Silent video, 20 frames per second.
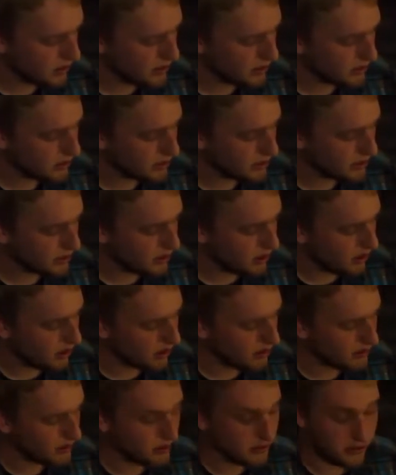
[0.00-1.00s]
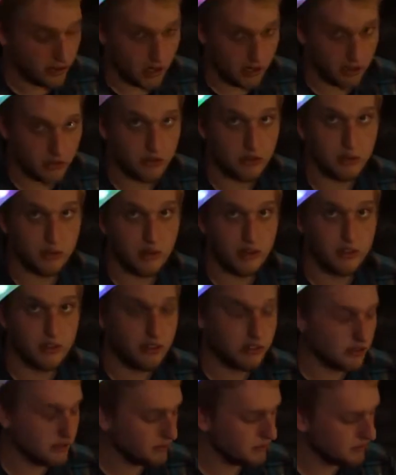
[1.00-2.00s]
You can lock the toggle
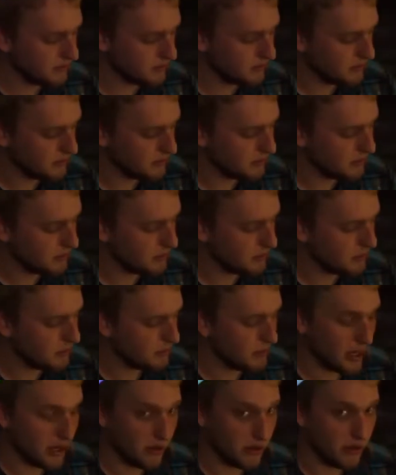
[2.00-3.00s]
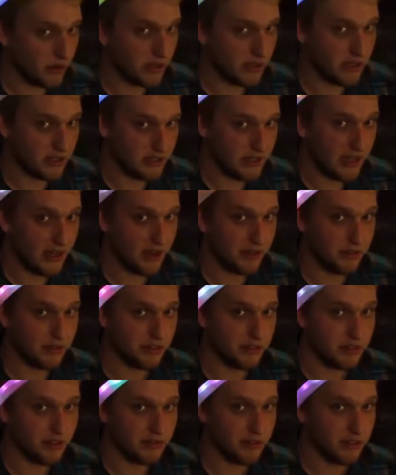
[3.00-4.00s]
switch by holding it down for
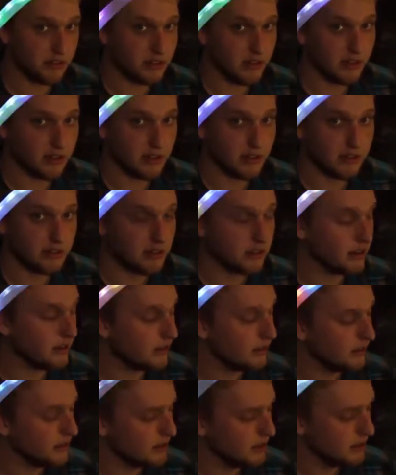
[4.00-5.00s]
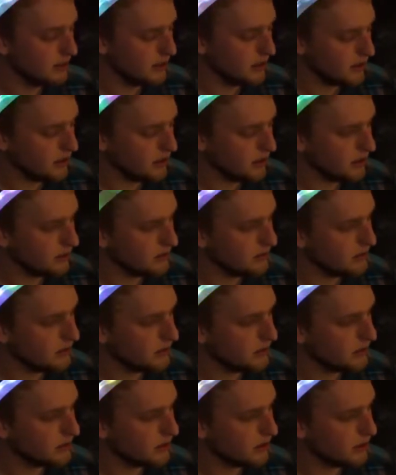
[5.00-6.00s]
several seconds. So
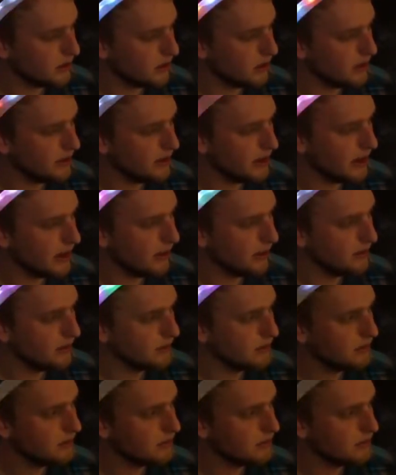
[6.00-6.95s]
I'm just going to hold it down.